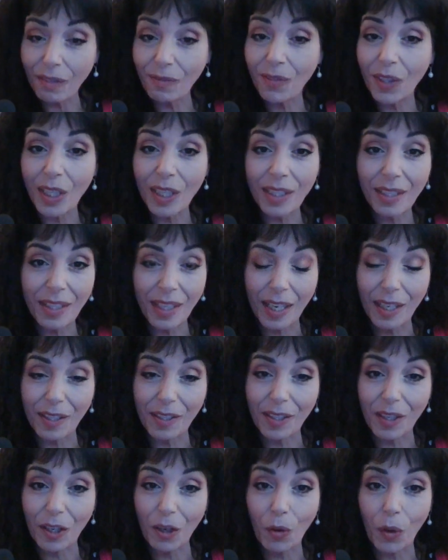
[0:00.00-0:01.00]
Venus sign
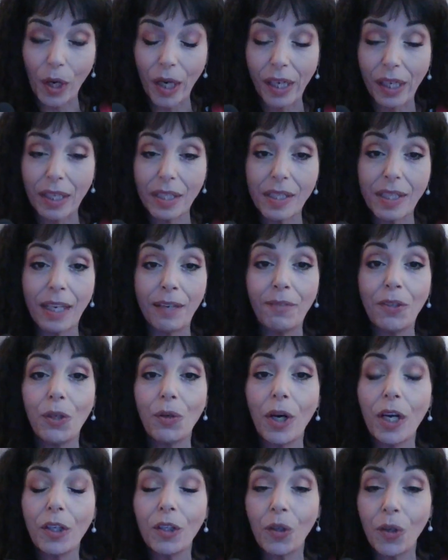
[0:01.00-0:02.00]
is an Aquarius, if you
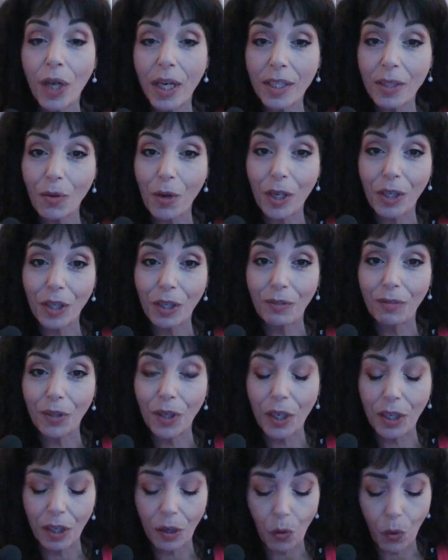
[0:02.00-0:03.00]
are cross-watching for
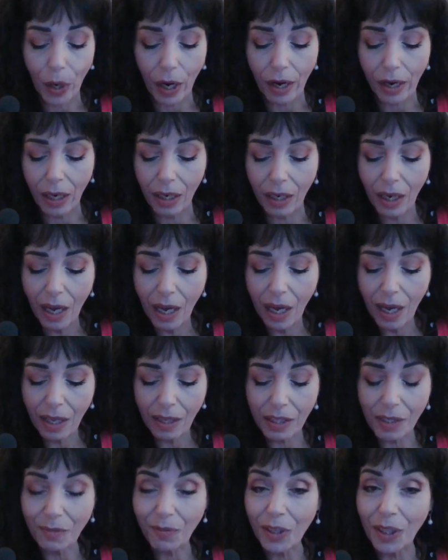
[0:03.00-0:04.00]
an Aquarian,
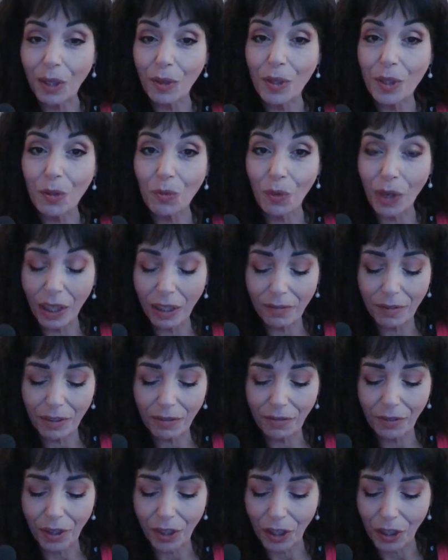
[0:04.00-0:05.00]
this video is relevant
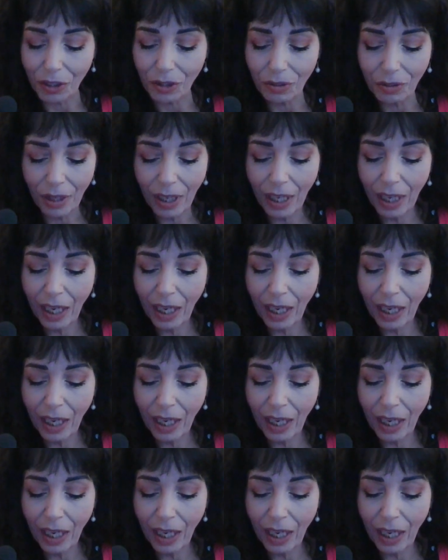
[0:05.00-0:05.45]
for you.